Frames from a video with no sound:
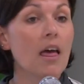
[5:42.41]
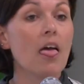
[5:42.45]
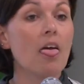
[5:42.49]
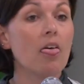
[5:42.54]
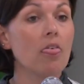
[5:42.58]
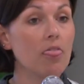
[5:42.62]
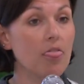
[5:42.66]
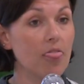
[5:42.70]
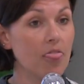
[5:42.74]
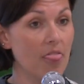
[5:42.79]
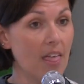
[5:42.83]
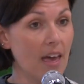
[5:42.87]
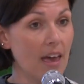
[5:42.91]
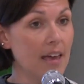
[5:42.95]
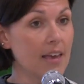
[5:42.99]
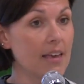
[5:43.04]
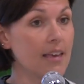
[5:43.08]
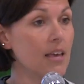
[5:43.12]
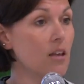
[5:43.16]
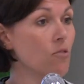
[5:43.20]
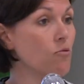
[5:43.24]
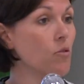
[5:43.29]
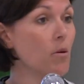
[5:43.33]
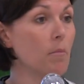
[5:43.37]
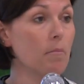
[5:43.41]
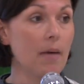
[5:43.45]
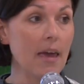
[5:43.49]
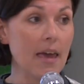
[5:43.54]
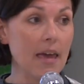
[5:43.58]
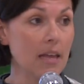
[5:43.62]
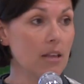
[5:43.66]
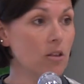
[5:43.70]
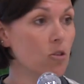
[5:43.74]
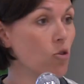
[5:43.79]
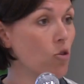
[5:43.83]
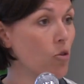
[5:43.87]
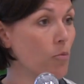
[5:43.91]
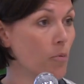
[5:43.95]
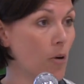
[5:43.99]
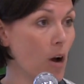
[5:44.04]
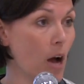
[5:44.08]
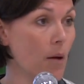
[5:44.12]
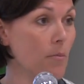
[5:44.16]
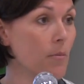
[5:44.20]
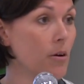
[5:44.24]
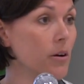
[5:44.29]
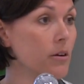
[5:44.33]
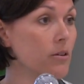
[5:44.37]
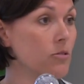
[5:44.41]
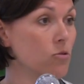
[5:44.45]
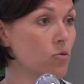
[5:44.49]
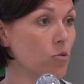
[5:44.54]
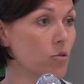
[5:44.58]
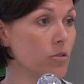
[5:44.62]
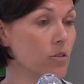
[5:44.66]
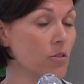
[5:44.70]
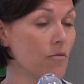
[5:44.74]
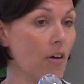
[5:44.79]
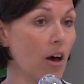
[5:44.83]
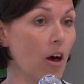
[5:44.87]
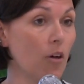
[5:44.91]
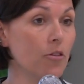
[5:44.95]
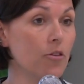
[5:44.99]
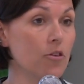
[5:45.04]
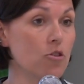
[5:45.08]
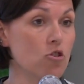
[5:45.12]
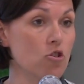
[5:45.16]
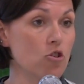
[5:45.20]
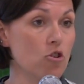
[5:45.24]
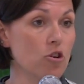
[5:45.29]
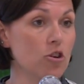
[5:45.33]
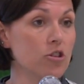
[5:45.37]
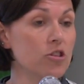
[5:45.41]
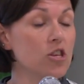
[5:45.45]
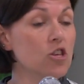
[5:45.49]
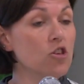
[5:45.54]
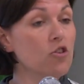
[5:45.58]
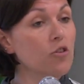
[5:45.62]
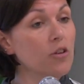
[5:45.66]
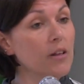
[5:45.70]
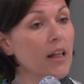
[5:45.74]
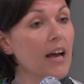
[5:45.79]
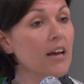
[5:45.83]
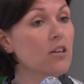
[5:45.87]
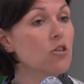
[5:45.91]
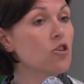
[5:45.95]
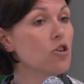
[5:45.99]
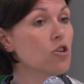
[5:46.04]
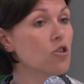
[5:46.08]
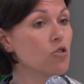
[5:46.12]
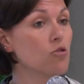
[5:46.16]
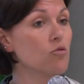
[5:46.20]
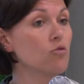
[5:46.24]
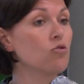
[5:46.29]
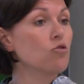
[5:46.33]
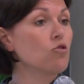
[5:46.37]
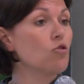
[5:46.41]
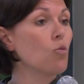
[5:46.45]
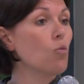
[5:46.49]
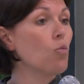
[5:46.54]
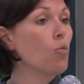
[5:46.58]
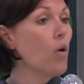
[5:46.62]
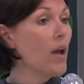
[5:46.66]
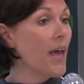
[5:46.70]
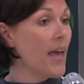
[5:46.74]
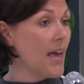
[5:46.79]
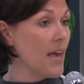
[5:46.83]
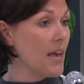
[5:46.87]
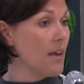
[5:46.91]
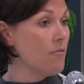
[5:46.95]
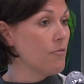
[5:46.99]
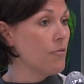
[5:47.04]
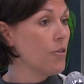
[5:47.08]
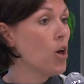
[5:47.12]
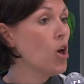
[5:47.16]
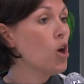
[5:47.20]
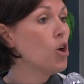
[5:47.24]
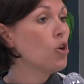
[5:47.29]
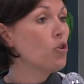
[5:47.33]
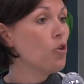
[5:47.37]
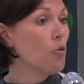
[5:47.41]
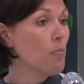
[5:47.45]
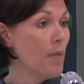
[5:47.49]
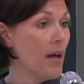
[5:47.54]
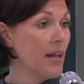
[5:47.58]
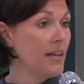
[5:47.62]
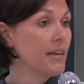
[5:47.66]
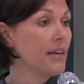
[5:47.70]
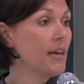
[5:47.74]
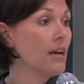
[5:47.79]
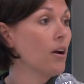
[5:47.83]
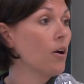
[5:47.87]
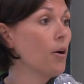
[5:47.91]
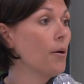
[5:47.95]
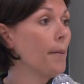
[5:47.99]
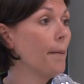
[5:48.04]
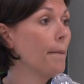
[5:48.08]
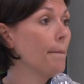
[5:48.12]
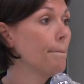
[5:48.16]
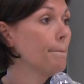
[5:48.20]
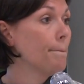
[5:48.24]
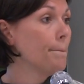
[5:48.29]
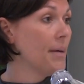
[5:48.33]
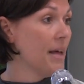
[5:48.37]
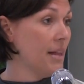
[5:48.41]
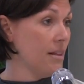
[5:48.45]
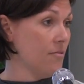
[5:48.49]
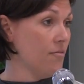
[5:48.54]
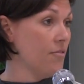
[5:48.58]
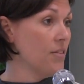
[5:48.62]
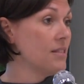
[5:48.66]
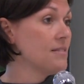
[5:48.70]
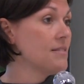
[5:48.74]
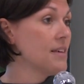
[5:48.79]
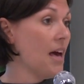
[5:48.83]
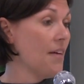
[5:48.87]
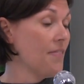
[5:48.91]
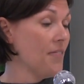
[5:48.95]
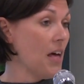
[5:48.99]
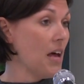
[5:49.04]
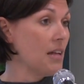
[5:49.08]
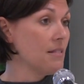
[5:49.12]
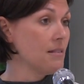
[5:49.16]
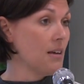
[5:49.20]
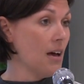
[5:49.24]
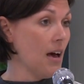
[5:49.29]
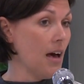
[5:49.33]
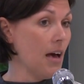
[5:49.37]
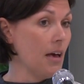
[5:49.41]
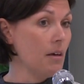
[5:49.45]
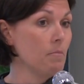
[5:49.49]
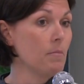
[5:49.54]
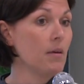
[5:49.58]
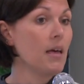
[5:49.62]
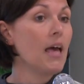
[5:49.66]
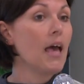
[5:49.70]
they can remain your primary source of health insurance, and you can actually choose to waive your Medicare benefits at that time